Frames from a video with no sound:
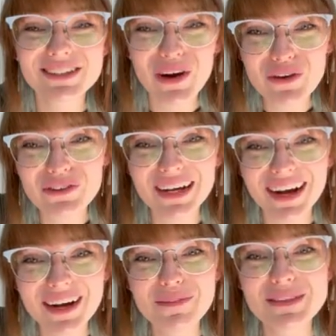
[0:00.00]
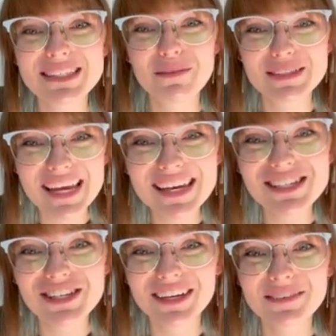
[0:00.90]
to overcome
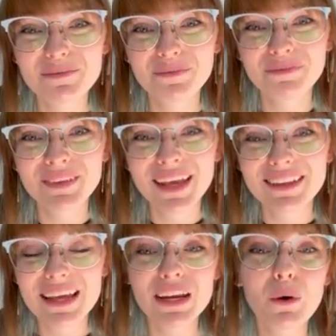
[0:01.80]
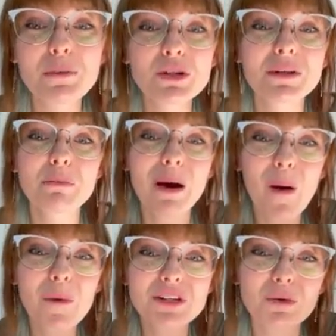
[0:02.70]
temptation, that equips you with the
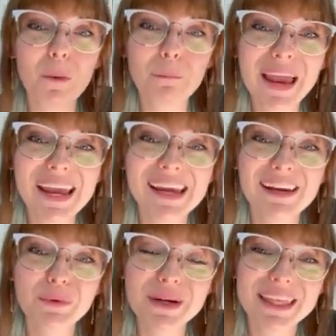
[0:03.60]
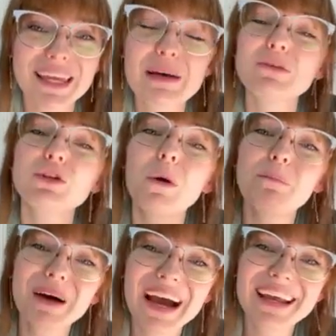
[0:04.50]
power to remain with him, to
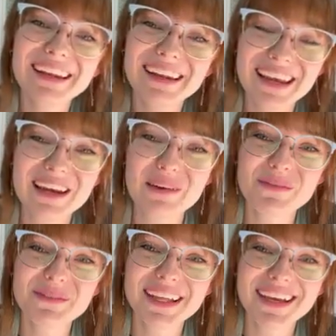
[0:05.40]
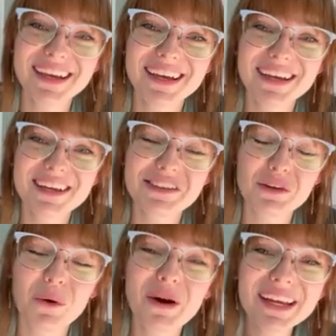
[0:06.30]
abide in him. So
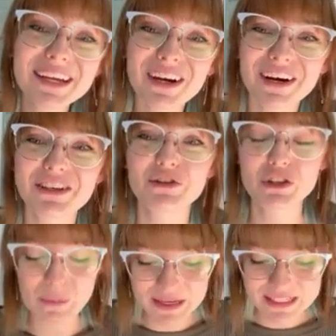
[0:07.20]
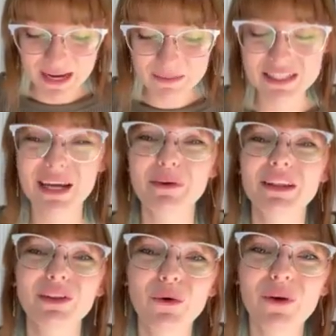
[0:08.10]
I want to encourage you, spend time today with the
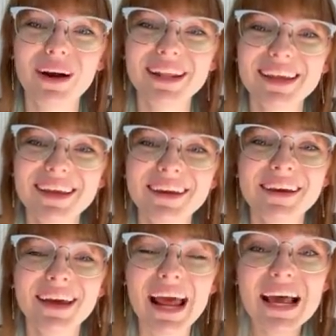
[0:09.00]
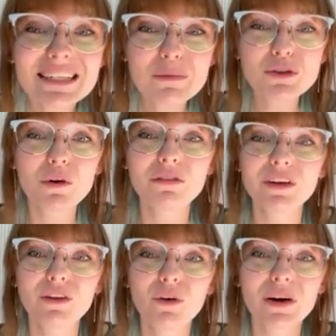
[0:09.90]
Lord and ask him to
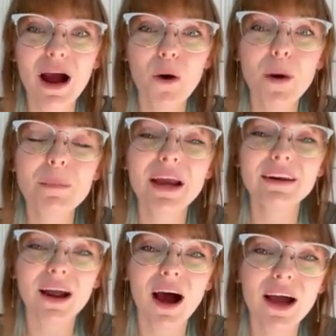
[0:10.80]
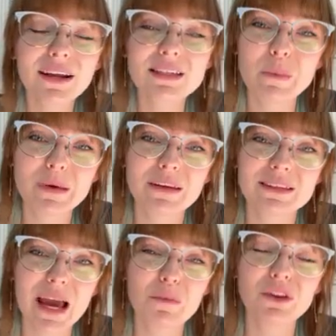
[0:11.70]
reveal, Lord, how am I not spending
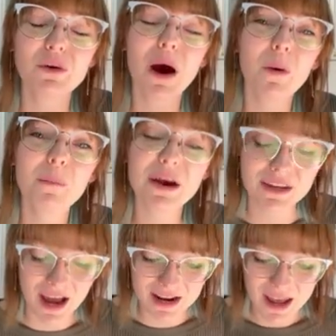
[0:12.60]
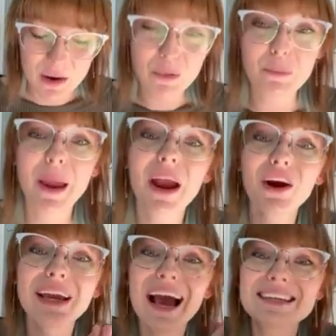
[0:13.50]
time with you? How am I not
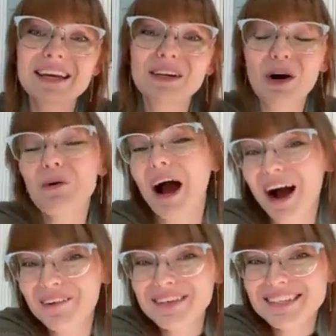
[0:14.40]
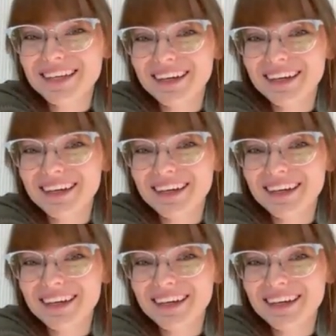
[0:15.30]
preparing as I go out?